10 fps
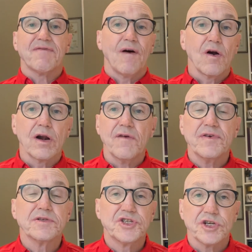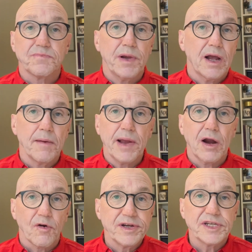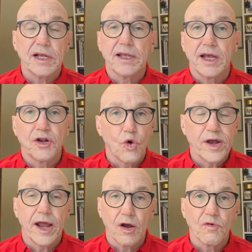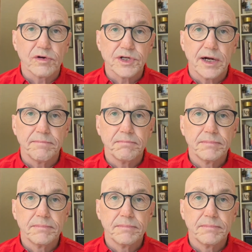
far enough has just become increasingly annoying over time.